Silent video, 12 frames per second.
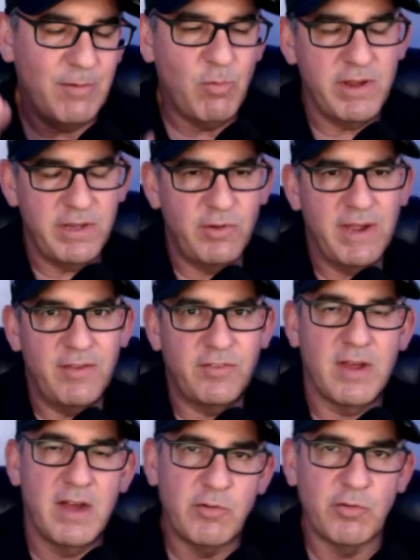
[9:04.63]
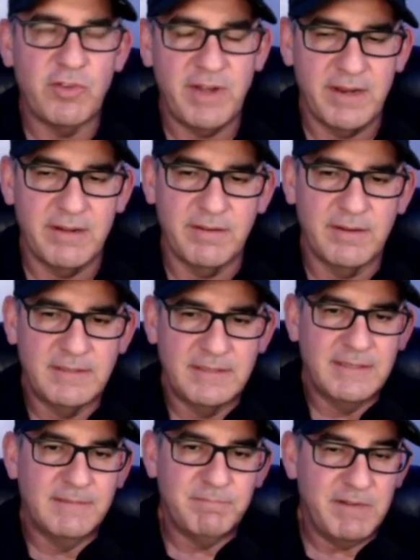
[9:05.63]
want you guys to understand,
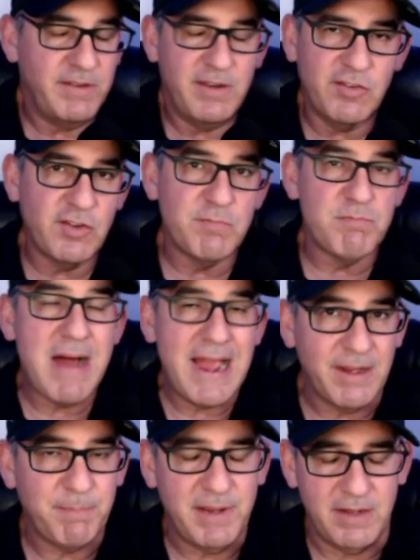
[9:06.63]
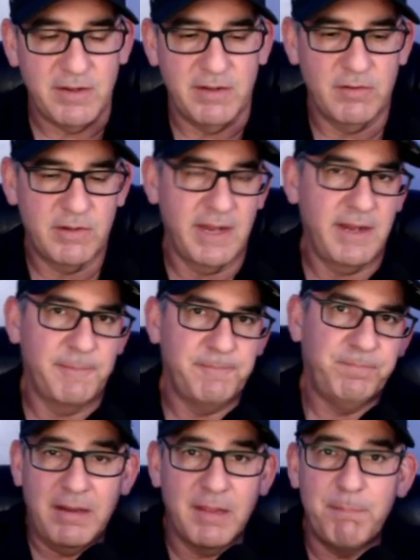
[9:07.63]
this is my opinion, okay?
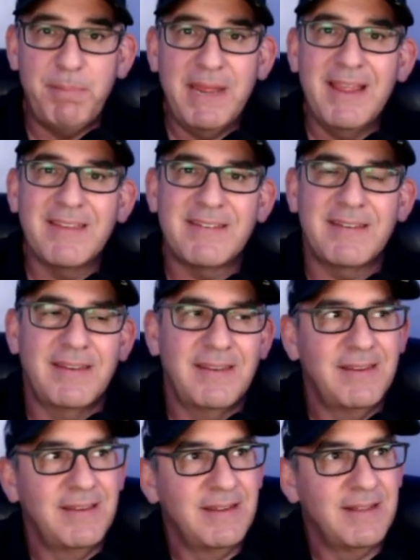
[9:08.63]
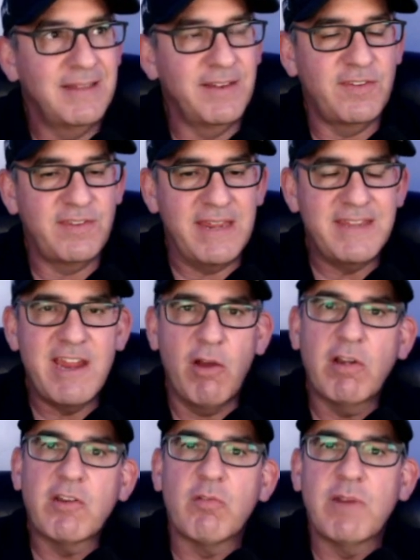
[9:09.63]
The biggest, let's say,
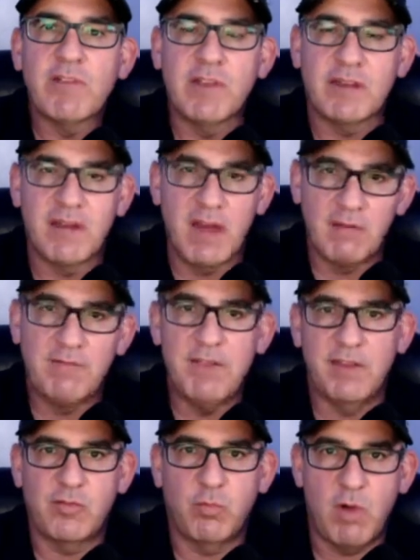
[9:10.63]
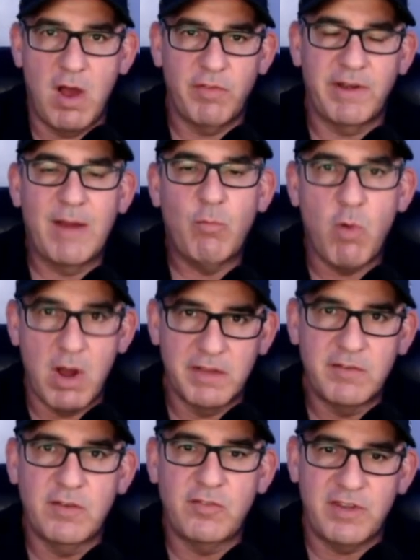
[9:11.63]
characteristic of this wallet I
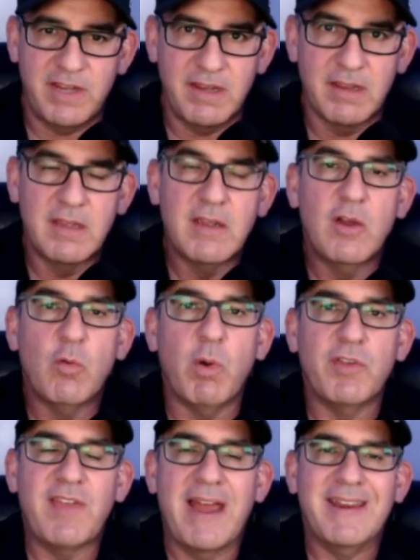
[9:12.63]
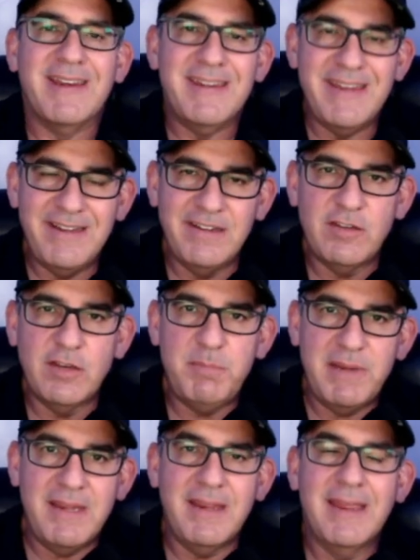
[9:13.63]
wanted to see was that it needed to
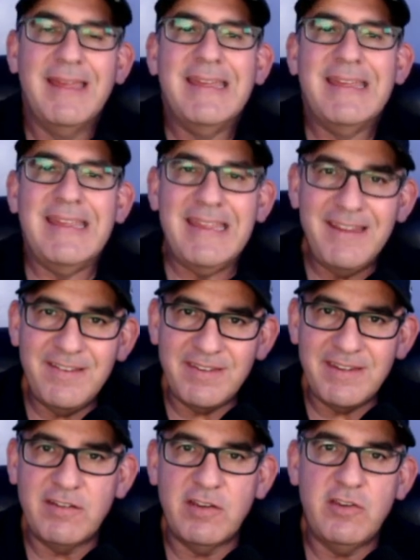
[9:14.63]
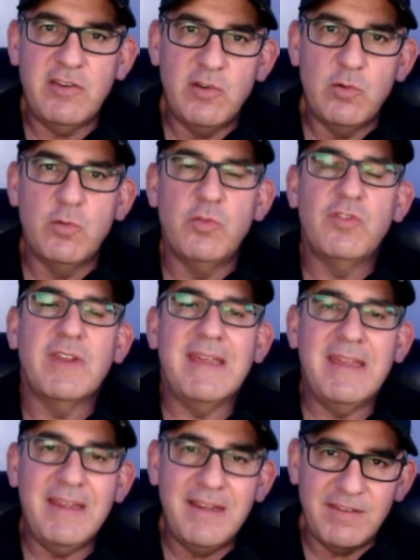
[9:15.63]
be easy to use,
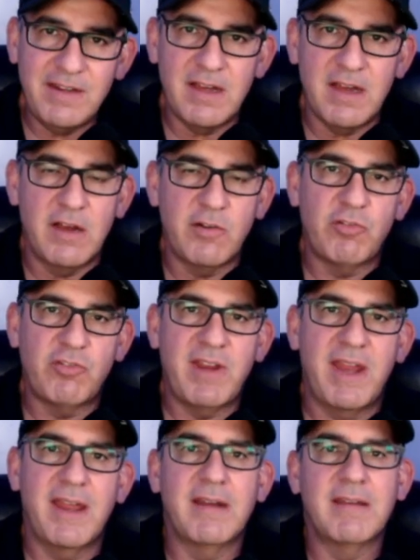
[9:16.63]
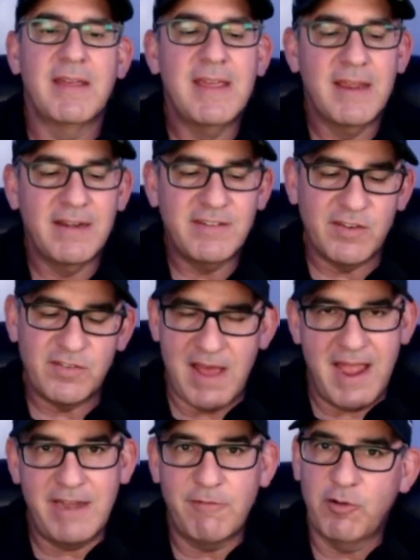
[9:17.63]
easy to understand,
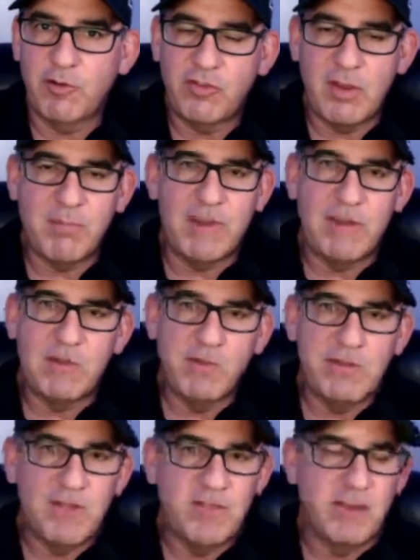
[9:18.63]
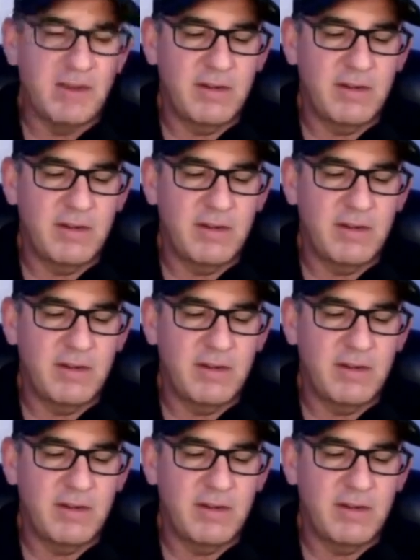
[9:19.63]
designed for somebody who doesn't